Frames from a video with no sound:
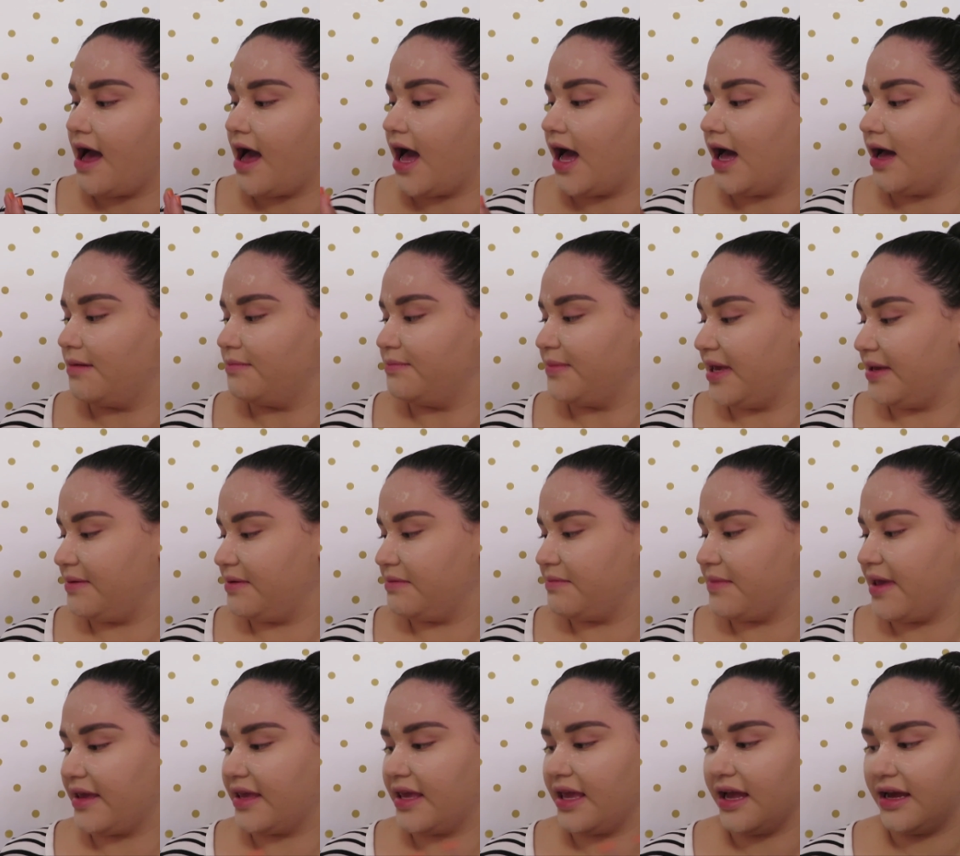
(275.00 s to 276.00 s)
maybe
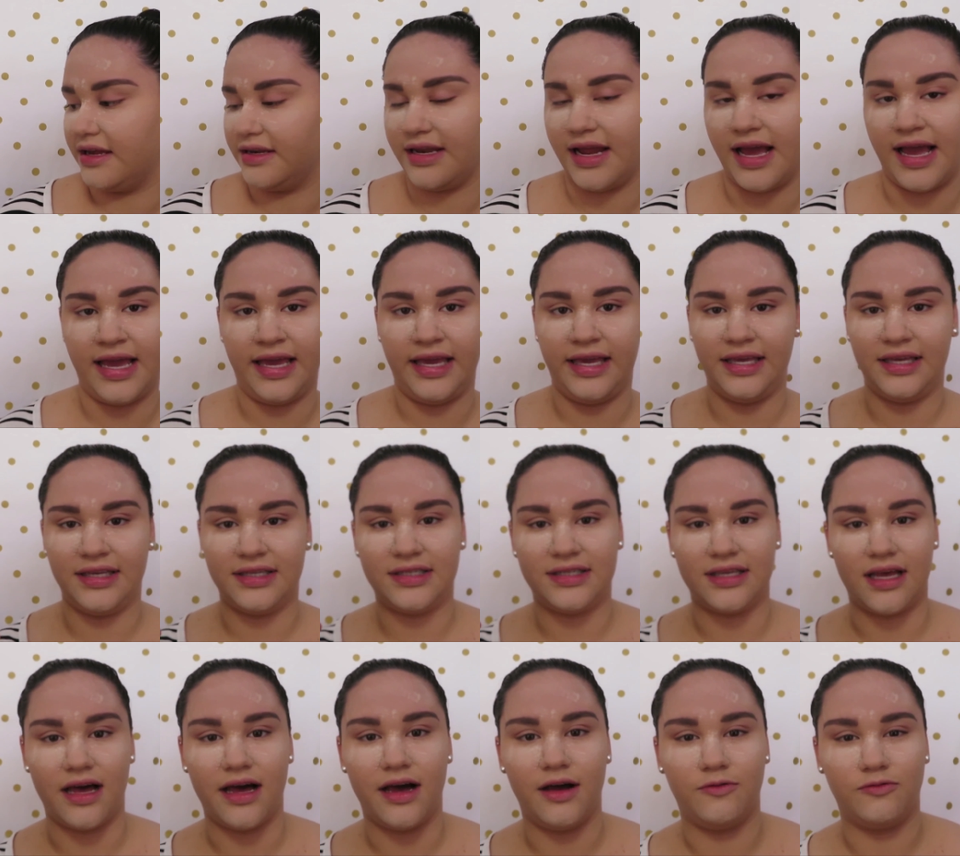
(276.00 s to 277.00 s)
making a nice
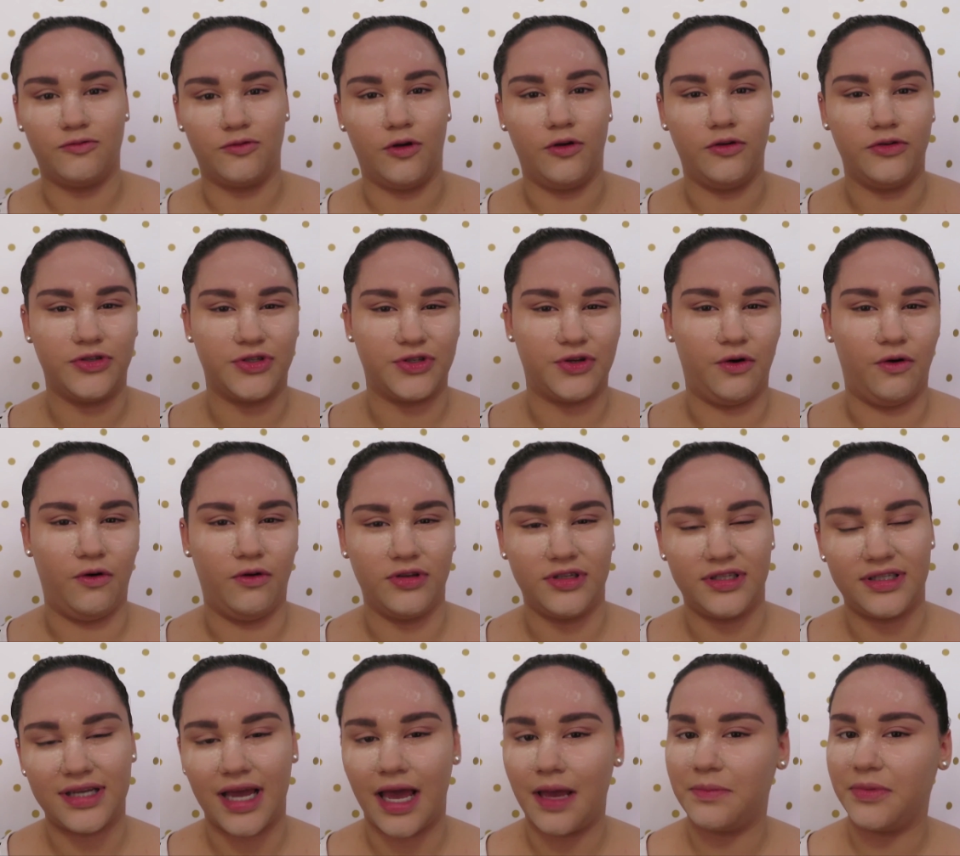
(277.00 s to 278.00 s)
rose
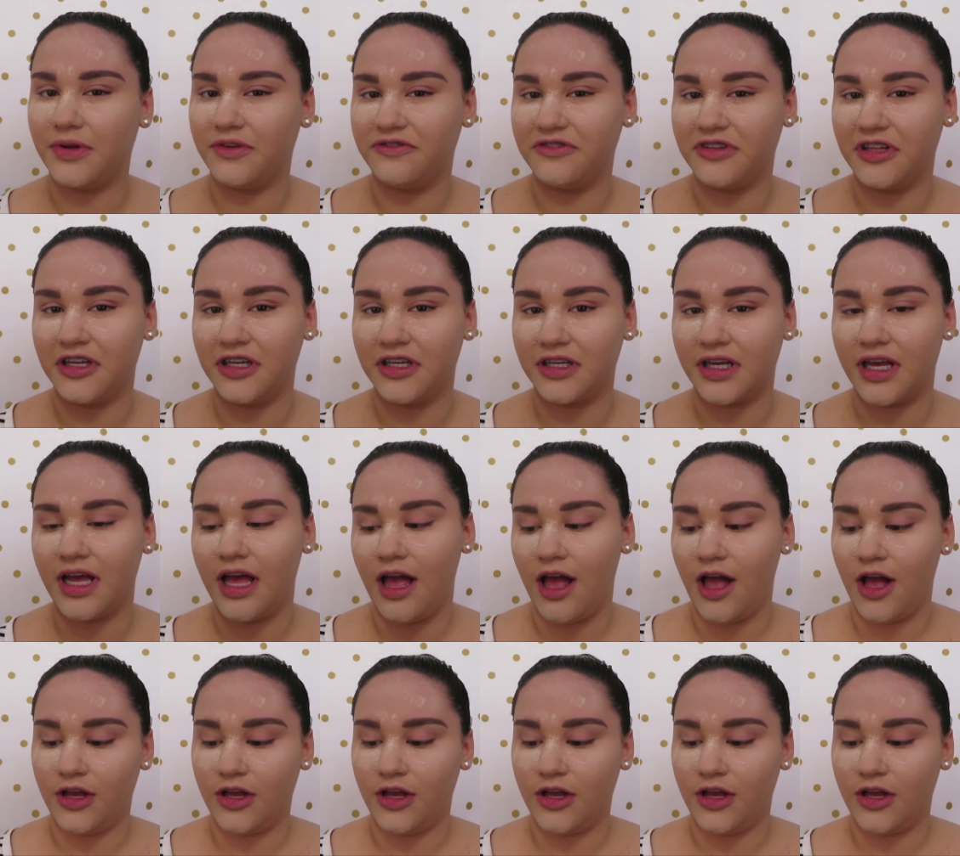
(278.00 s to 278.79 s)
gold type of look.